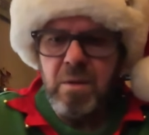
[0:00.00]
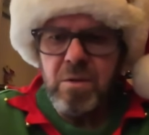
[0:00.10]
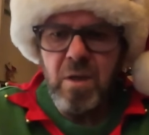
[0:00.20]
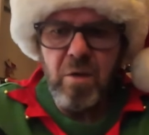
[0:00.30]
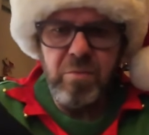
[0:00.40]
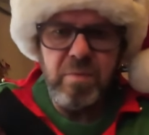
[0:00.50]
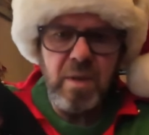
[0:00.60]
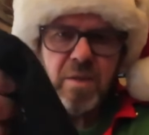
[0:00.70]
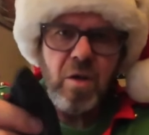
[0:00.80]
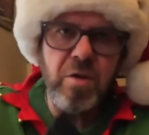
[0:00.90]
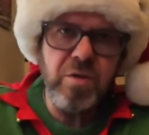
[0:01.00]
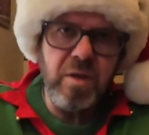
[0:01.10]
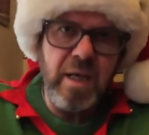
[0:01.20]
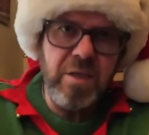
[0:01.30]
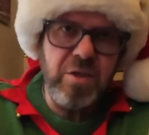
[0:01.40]
So, and they've got
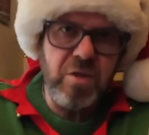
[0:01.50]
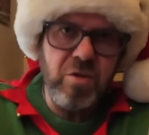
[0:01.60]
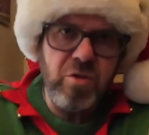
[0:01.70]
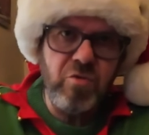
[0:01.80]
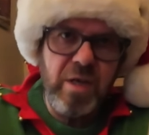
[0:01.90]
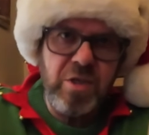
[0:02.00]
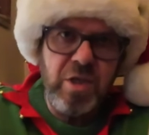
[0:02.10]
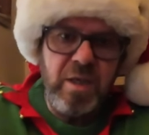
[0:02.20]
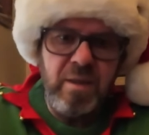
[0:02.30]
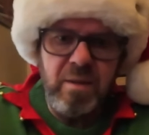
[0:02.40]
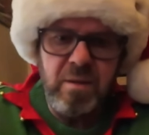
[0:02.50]
a nice stretchy